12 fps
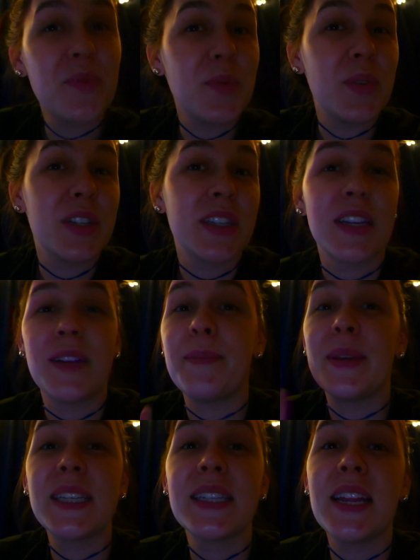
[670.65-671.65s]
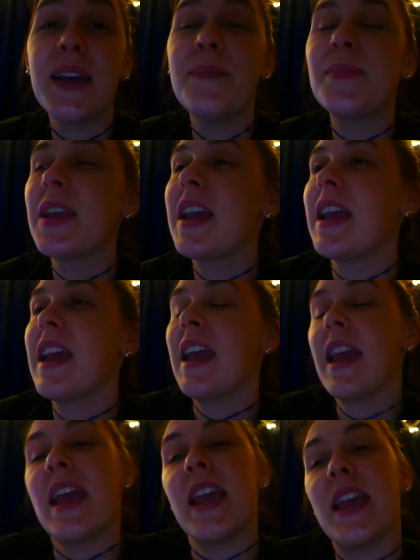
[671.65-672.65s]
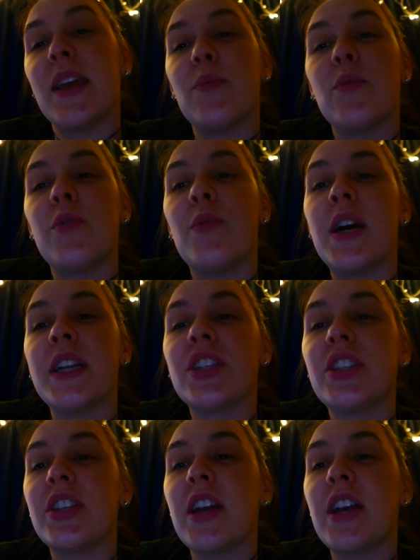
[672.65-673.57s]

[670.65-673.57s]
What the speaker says: We're just gonna mix it up and we'll watch.